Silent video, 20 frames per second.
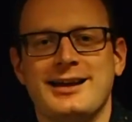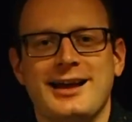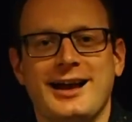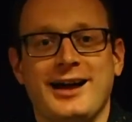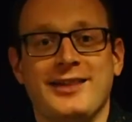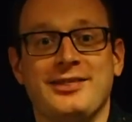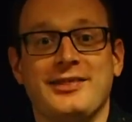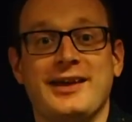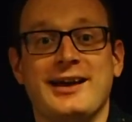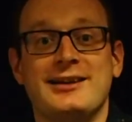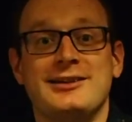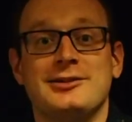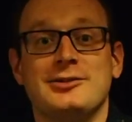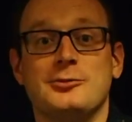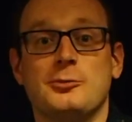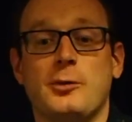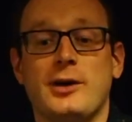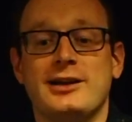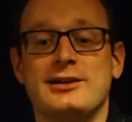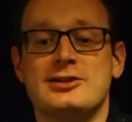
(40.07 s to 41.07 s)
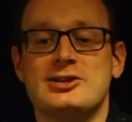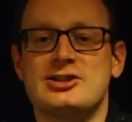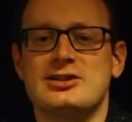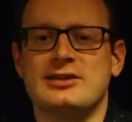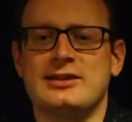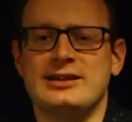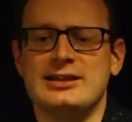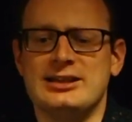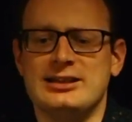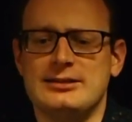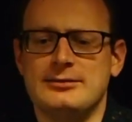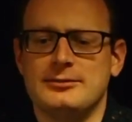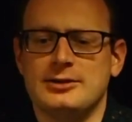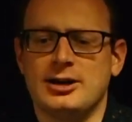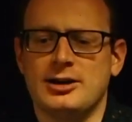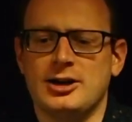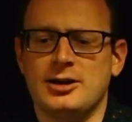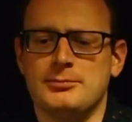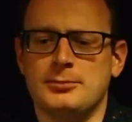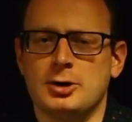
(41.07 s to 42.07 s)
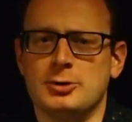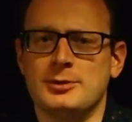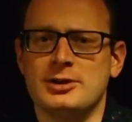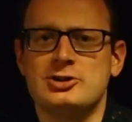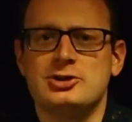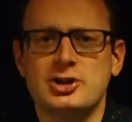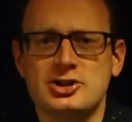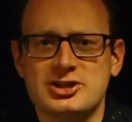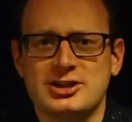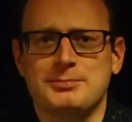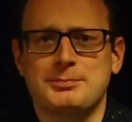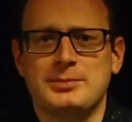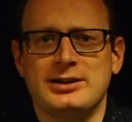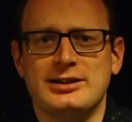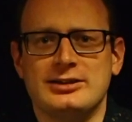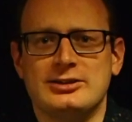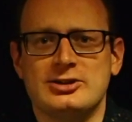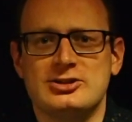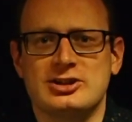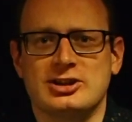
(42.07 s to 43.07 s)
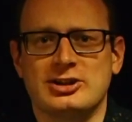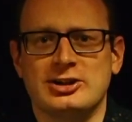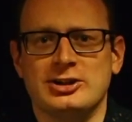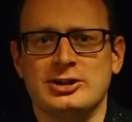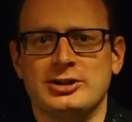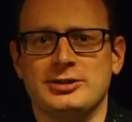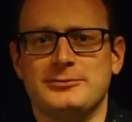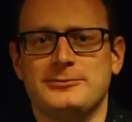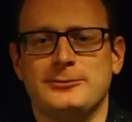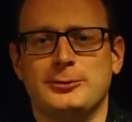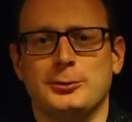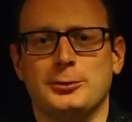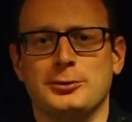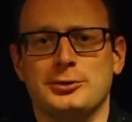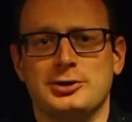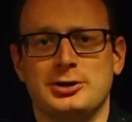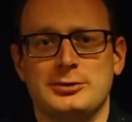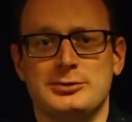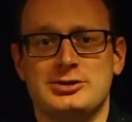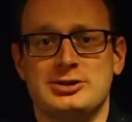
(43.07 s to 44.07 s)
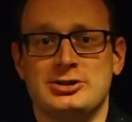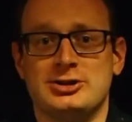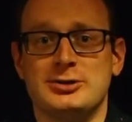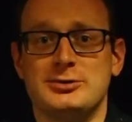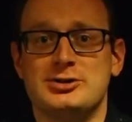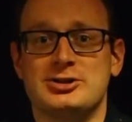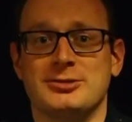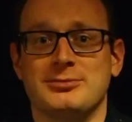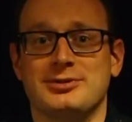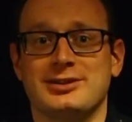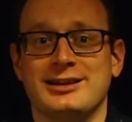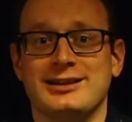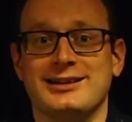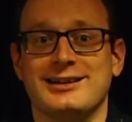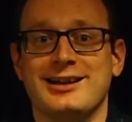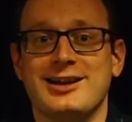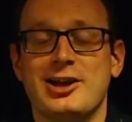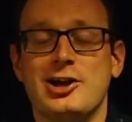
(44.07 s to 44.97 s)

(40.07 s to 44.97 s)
And then when the a moment does, does occur for you to do something,